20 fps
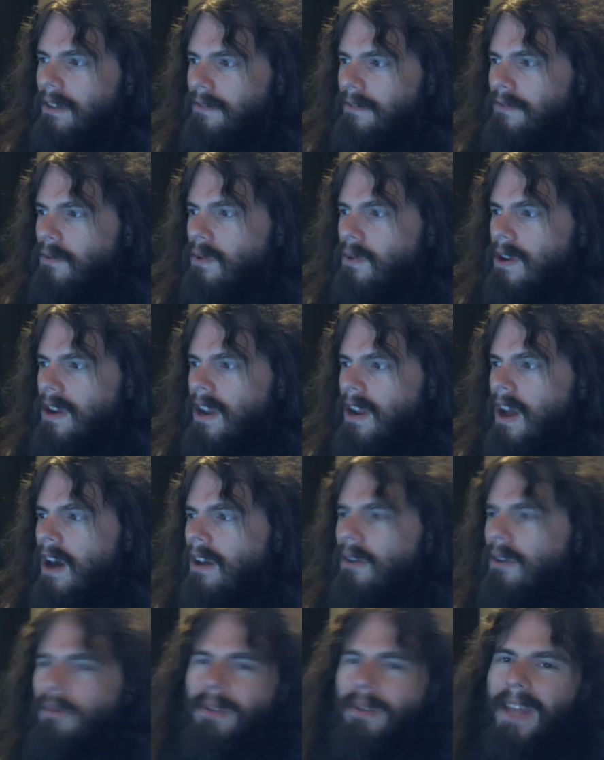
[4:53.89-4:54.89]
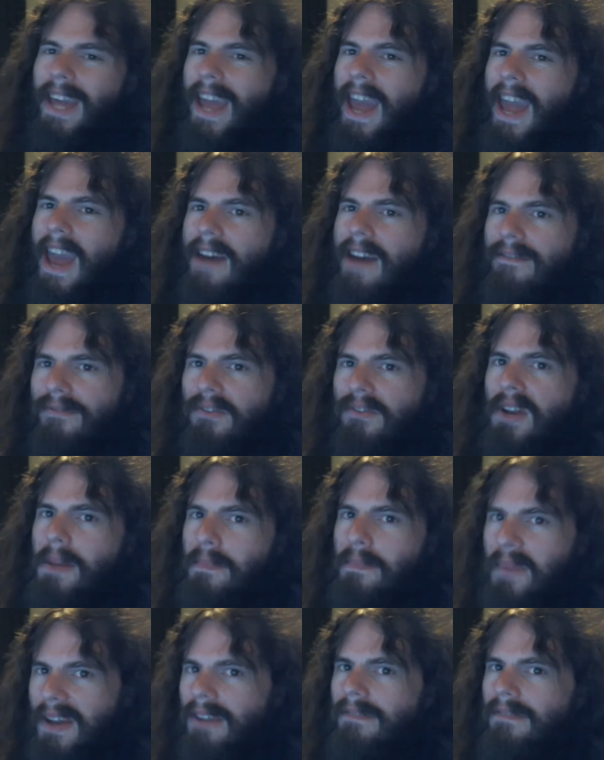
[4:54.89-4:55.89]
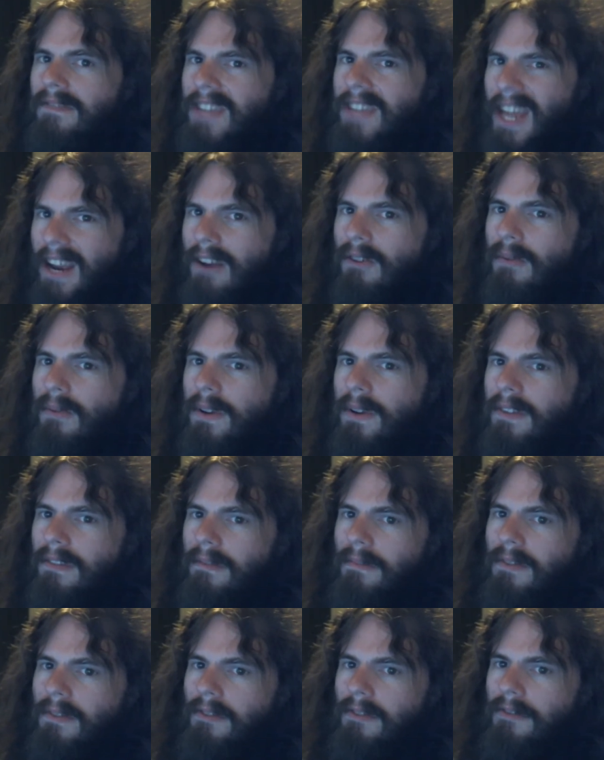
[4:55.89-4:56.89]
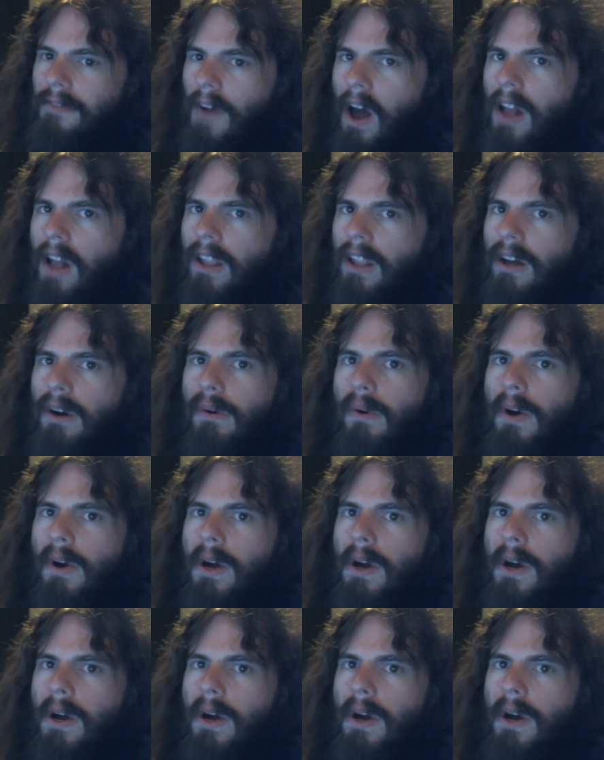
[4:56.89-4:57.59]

for not only every bit of terrorism to follow,